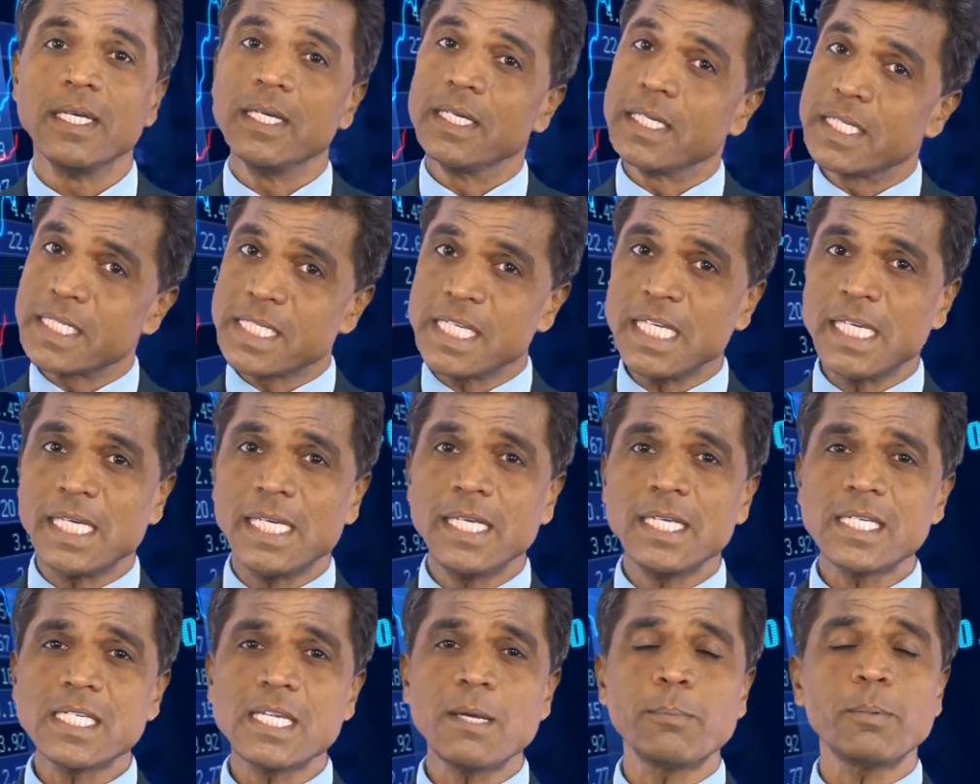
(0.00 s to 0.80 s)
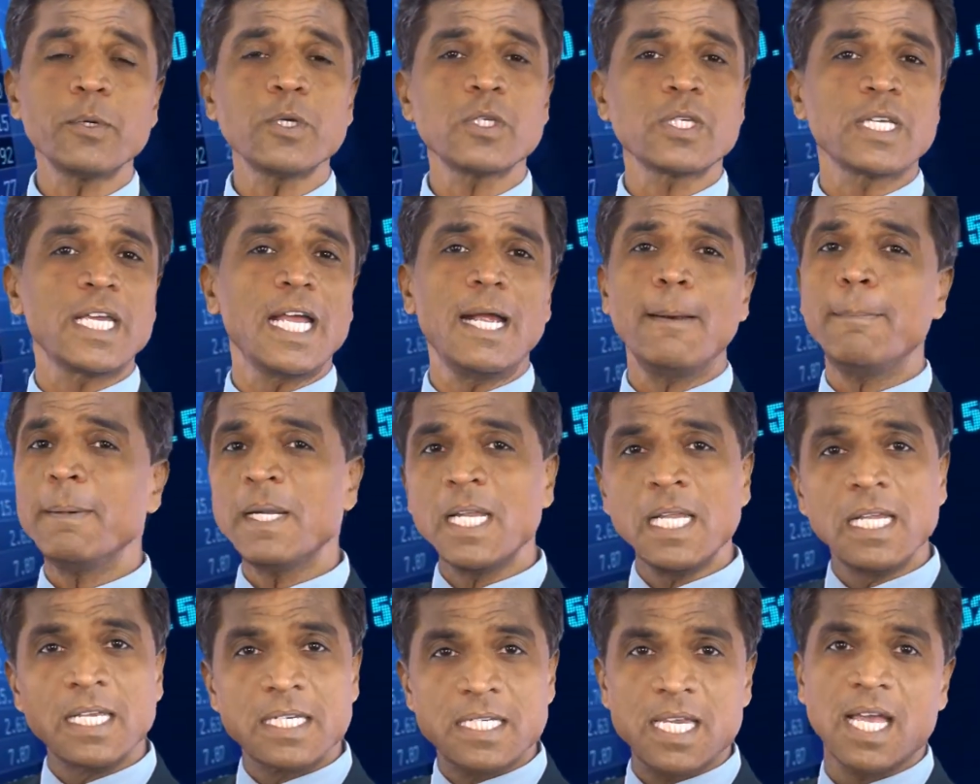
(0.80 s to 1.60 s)
See, suppose capital
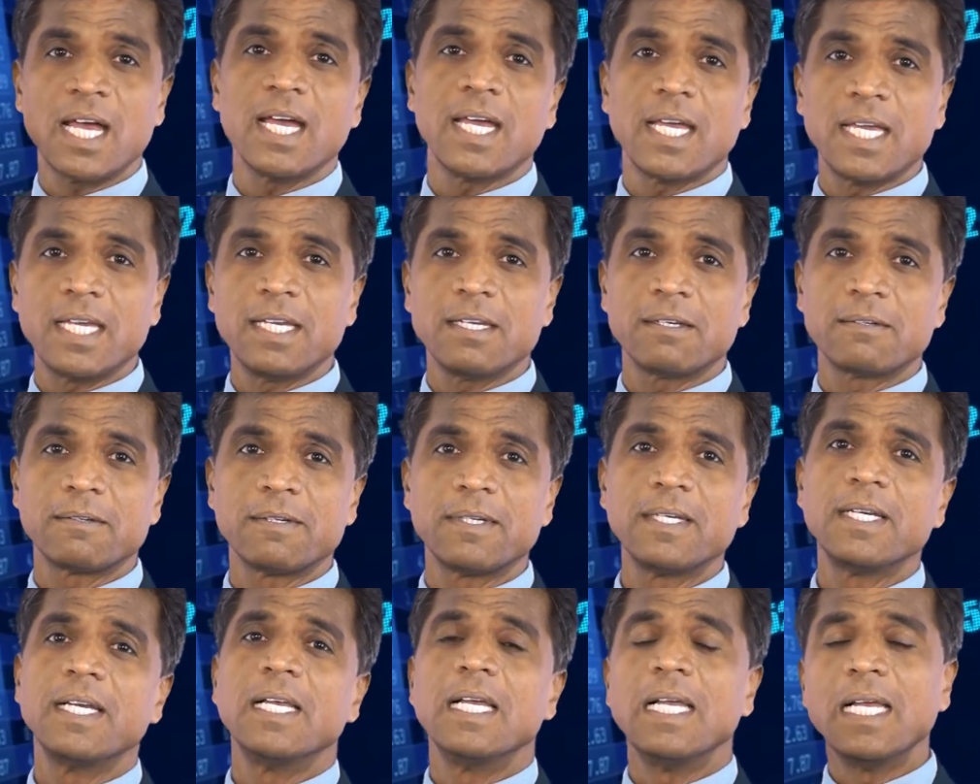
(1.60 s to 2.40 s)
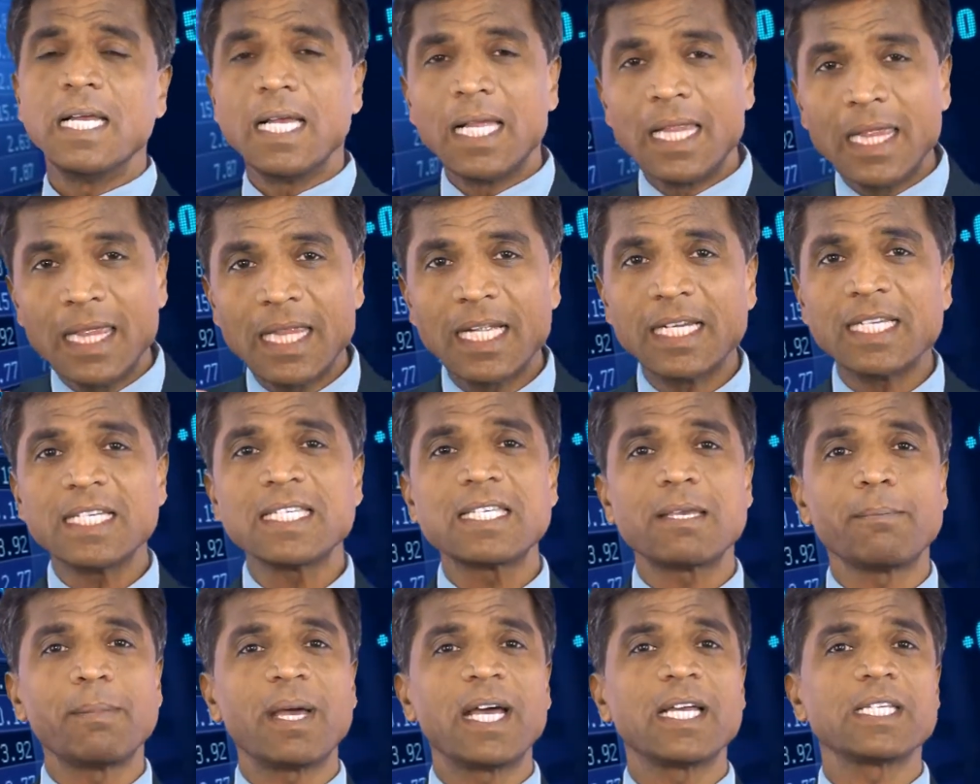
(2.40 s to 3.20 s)
is high, let us
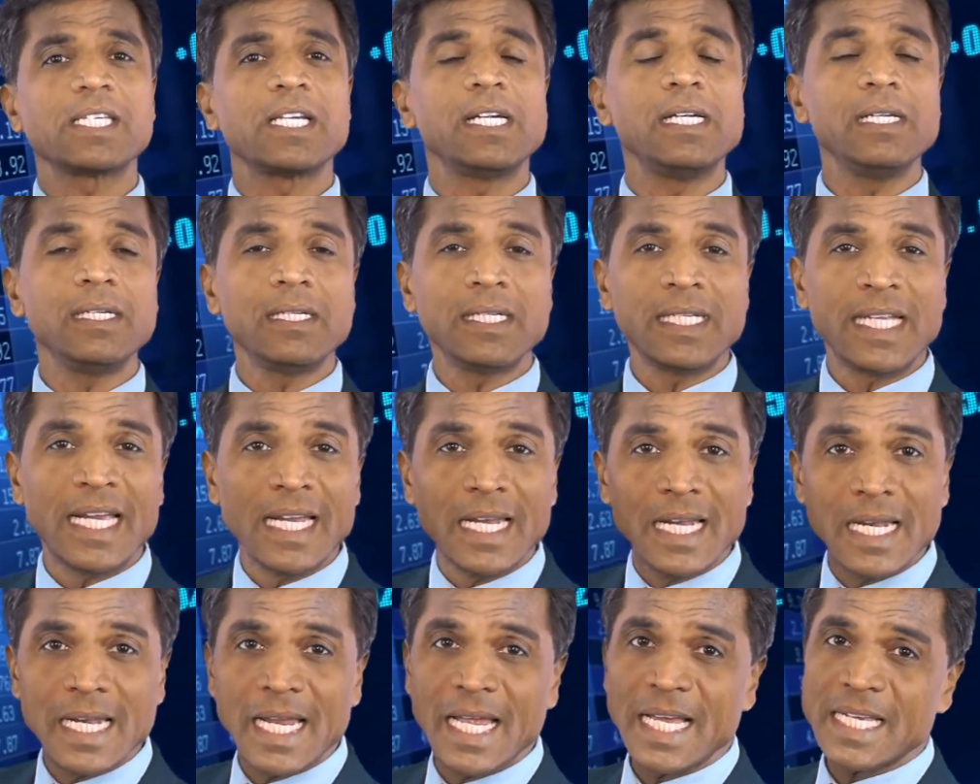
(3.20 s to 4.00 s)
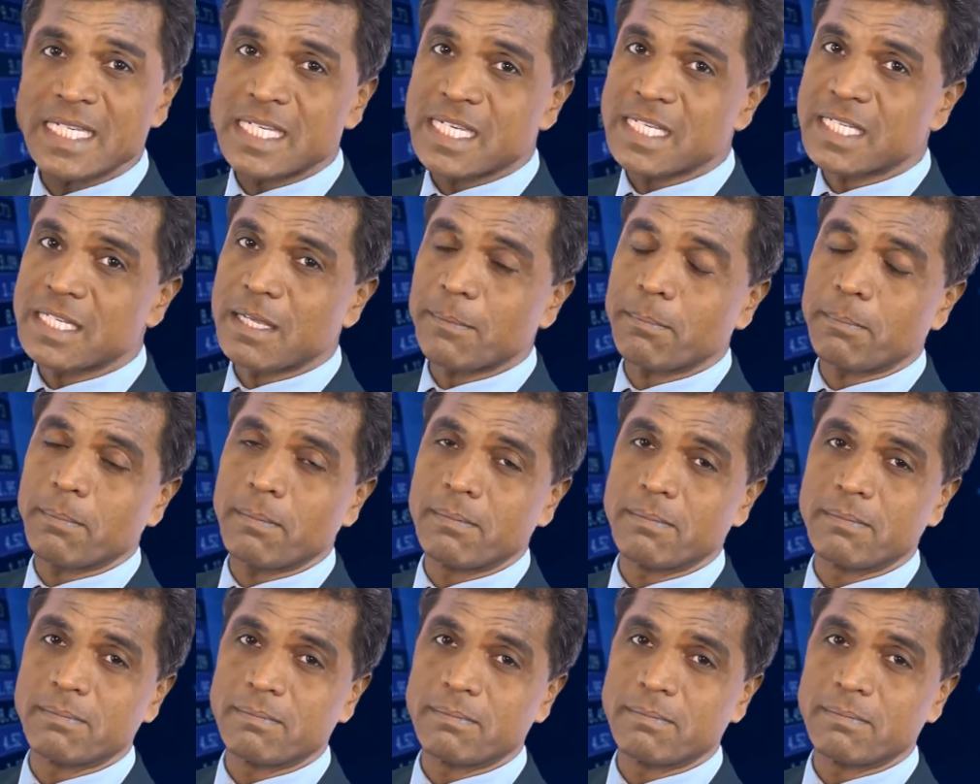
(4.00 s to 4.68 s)
imagine 10 lakhs is the